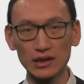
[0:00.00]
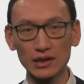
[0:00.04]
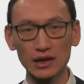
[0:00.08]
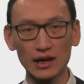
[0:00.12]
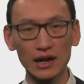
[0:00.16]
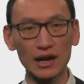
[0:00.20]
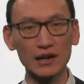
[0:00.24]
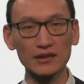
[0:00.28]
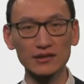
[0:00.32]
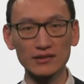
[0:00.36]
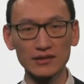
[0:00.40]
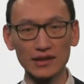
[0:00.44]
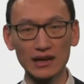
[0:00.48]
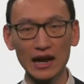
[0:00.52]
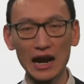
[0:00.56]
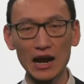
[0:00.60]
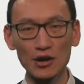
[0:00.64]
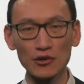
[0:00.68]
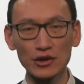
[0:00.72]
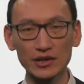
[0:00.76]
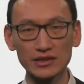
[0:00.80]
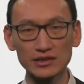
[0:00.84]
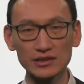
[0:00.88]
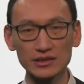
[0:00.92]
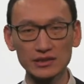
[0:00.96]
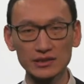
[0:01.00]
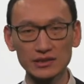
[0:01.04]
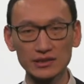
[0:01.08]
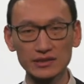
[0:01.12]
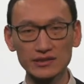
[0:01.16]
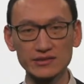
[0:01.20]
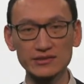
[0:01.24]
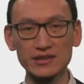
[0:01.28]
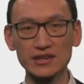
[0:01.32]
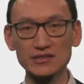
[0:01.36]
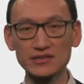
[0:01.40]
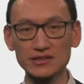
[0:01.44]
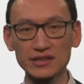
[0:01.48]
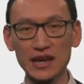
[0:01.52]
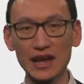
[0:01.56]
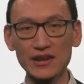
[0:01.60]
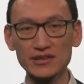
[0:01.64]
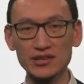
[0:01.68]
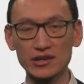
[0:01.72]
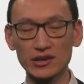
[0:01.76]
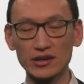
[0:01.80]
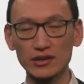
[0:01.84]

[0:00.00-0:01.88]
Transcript: and the current in the stator.